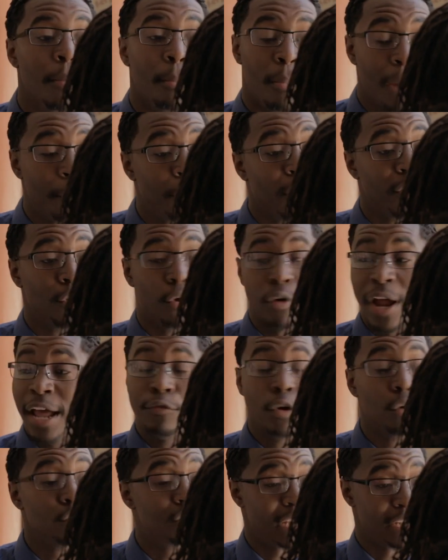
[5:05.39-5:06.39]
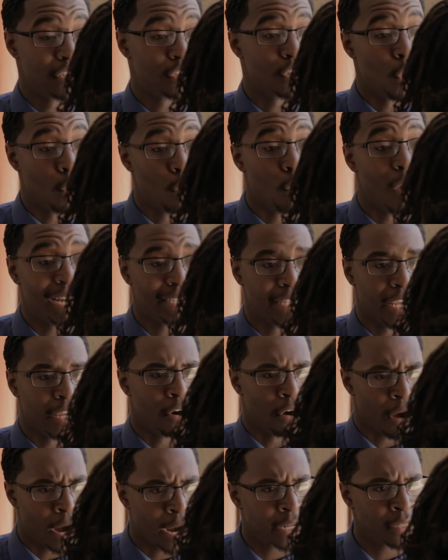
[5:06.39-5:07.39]
my brother don't have no say so who I date,
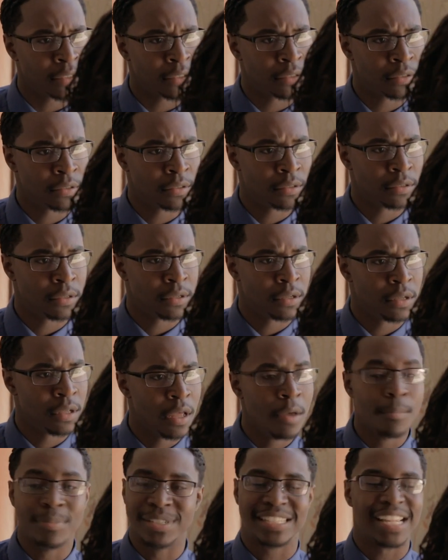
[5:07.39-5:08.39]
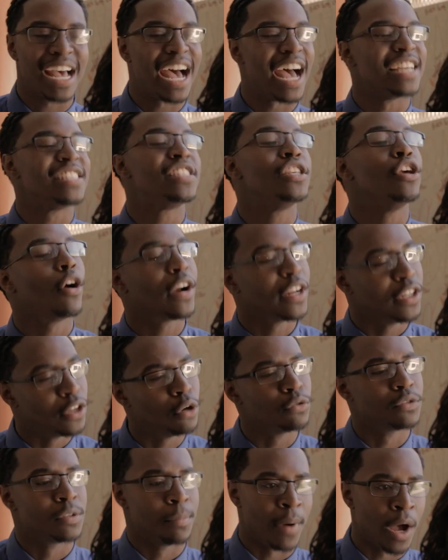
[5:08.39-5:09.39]
all right? Besides, he already
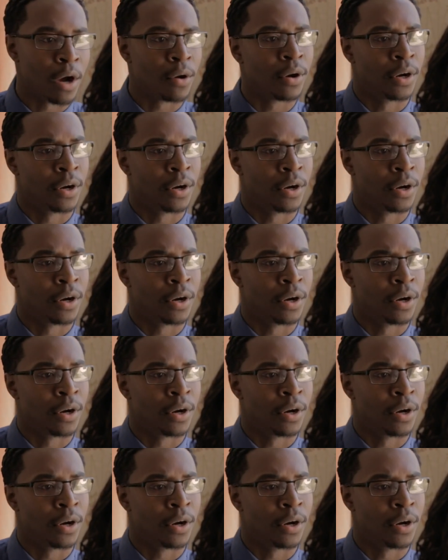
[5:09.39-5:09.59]
knows about